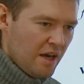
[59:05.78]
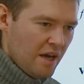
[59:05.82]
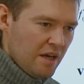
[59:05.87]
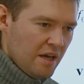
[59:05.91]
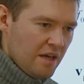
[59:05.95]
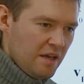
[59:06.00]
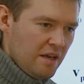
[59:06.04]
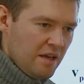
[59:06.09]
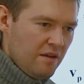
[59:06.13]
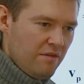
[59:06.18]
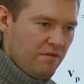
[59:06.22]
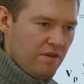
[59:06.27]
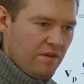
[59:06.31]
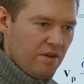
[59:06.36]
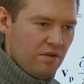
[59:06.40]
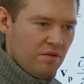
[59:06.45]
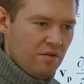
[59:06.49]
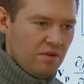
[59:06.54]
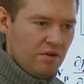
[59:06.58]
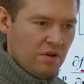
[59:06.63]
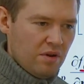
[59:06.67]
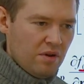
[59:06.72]
If you
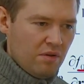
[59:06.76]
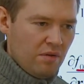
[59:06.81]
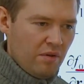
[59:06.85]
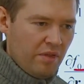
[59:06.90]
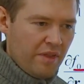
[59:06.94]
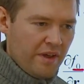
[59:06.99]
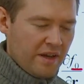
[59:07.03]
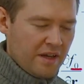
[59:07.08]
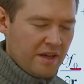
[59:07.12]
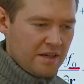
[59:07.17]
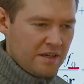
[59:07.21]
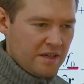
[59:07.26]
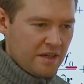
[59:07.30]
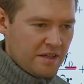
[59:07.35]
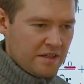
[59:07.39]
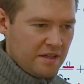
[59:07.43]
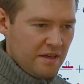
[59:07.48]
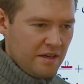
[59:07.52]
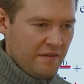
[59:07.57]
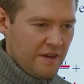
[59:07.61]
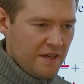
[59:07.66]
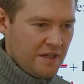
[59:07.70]
know the
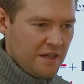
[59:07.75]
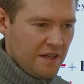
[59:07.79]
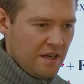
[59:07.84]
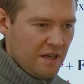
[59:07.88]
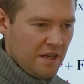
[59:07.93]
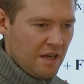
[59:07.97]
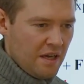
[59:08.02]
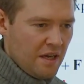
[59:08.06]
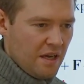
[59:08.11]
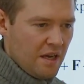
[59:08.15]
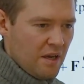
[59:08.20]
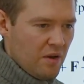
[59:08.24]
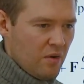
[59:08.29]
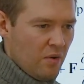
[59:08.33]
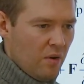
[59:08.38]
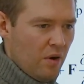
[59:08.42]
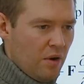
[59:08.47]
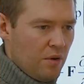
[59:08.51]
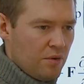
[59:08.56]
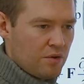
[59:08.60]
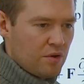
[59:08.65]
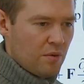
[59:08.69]
conductivity, you
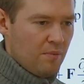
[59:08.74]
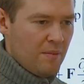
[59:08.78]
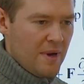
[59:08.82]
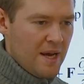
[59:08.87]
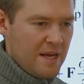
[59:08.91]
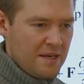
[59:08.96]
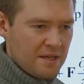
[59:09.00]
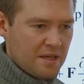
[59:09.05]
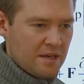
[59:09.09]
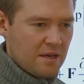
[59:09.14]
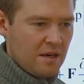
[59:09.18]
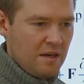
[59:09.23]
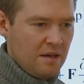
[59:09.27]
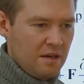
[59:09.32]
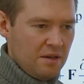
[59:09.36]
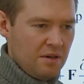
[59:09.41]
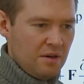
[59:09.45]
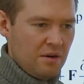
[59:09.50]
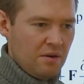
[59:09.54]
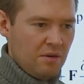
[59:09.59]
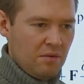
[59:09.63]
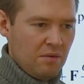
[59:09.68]
automatically
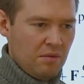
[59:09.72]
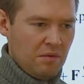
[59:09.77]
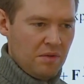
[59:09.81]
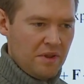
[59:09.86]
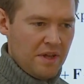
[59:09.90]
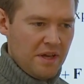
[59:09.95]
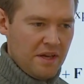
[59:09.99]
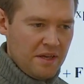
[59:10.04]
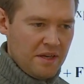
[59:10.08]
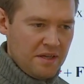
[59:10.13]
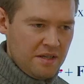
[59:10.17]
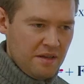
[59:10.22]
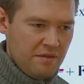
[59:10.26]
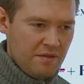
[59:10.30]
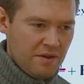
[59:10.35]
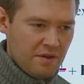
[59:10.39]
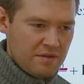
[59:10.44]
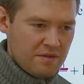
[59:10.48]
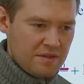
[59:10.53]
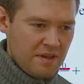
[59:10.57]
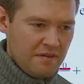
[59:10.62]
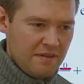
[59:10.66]
know the
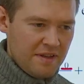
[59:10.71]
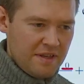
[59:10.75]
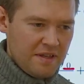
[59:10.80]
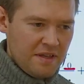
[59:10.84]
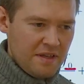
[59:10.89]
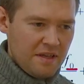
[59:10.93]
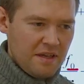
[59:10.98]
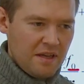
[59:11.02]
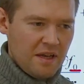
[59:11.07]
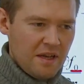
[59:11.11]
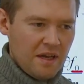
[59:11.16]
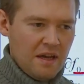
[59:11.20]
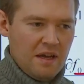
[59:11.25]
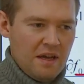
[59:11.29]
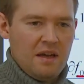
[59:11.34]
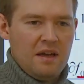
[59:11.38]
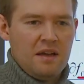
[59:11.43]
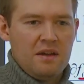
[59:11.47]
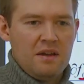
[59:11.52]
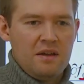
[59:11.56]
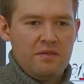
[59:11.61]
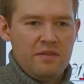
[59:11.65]
diffusivity.
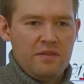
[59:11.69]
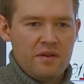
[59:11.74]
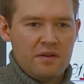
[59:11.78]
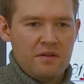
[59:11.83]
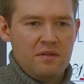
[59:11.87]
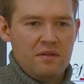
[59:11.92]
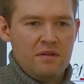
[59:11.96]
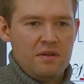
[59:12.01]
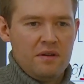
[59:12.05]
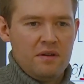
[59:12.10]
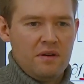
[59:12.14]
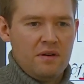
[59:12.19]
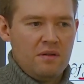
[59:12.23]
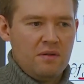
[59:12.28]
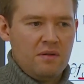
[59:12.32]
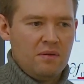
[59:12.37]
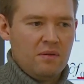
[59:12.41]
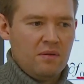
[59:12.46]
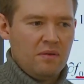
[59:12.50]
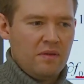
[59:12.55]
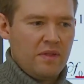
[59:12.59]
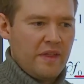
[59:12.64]
If you
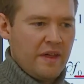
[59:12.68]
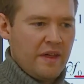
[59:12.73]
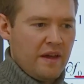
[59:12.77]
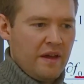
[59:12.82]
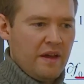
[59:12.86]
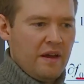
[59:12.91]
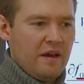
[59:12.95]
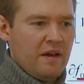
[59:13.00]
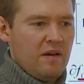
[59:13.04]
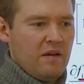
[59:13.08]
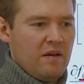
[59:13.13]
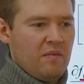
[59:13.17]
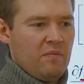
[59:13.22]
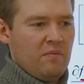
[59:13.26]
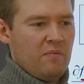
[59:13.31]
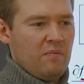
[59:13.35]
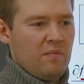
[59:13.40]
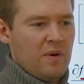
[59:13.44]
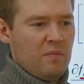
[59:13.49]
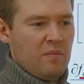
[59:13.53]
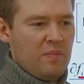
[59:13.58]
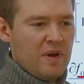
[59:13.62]
know the
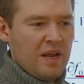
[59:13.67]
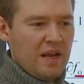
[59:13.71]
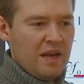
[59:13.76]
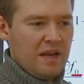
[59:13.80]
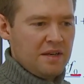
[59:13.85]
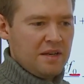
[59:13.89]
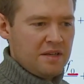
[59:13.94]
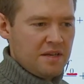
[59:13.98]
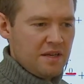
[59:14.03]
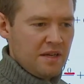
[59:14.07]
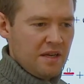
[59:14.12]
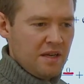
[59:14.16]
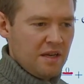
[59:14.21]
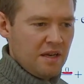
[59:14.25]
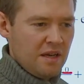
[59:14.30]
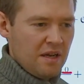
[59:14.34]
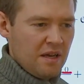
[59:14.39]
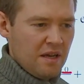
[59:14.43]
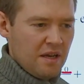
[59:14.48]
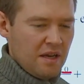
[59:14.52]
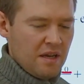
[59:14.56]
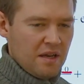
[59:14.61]
mobility,
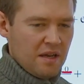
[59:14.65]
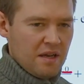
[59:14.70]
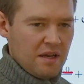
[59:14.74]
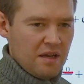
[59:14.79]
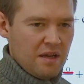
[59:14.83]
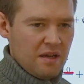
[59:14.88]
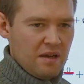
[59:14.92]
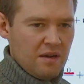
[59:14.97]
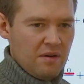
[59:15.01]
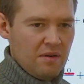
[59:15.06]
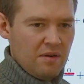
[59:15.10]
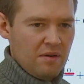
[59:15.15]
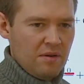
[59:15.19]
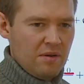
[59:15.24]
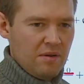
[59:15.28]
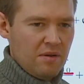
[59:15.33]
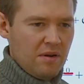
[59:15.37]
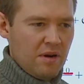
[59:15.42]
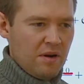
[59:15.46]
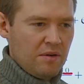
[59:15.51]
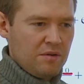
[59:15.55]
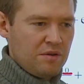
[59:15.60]
you
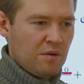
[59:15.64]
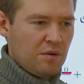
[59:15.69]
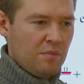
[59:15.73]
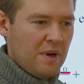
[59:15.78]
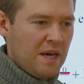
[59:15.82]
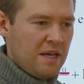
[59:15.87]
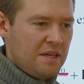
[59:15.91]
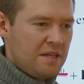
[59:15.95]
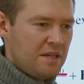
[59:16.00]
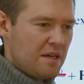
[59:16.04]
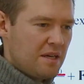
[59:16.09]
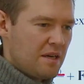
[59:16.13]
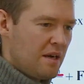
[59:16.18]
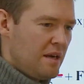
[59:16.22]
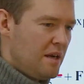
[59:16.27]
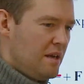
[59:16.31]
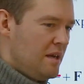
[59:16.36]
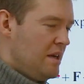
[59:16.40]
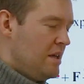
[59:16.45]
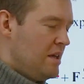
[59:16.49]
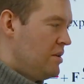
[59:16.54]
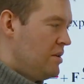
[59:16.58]

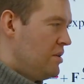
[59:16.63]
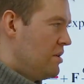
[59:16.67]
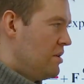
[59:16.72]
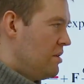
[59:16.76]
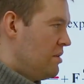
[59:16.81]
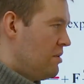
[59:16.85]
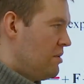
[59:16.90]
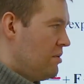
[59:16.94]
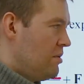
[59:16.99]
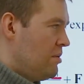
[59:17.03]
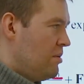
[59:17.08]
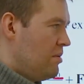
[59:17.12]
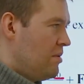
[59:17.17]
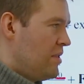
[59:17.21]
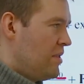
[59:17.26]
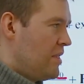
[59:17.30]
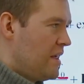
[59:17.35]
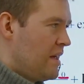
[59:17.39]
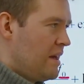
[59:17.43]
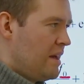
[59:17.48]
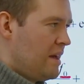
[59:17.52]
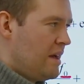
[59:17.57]
automatically know
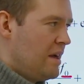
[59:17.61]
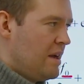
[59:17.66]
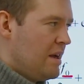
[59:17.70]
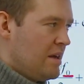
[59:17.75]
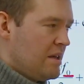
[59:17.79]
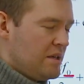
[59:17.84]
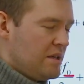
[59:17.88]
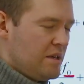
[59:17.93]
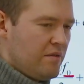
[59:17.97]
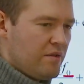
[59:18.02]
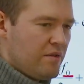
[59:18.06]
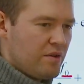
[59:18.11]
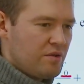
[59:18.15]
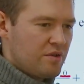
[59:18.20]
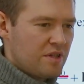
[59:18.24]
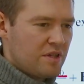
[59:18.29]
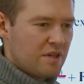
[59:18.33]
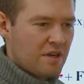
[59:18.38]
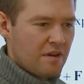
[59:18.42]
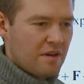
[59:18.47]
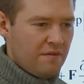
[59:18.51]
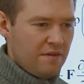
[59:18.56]
the diffusion
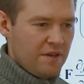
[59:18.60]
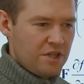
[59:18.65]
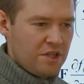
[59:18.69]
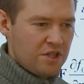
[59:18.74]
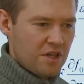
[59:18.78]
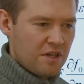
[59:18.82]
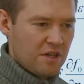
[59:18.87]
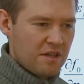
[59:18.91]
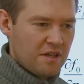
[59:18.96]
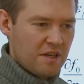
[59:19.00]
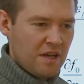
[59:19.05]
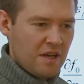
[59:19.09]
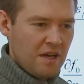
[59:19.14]
coefficient.